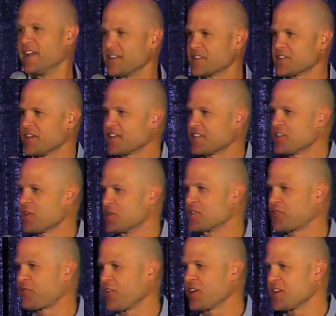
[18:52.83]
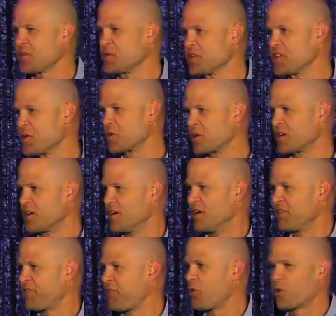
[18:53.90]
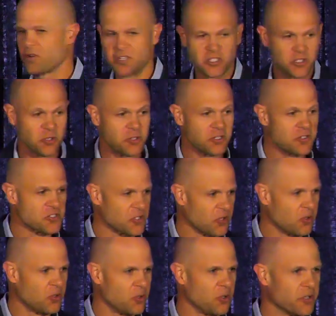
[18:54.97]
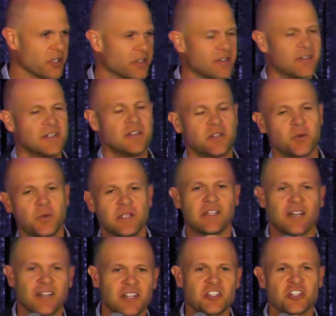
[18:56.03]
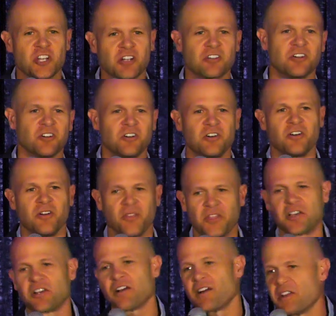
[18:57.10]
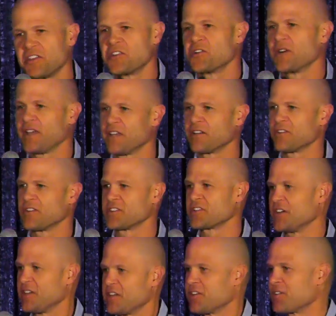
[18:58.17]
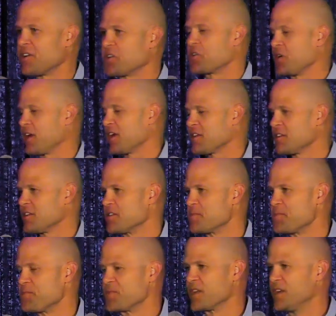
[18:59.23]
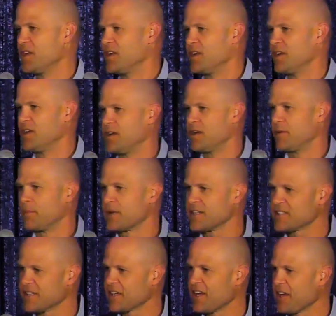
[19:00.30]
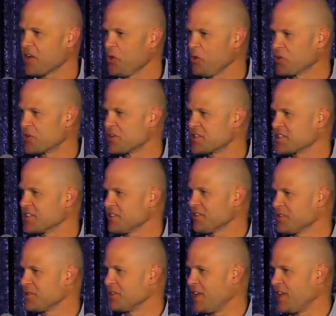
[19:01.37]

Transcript: it's like, you know, it's funny when they were 4 and 2 years old, and we kind of chuckle and think, all right, you go handle this, honey, or I'll go handle it. But as I got older, it's a little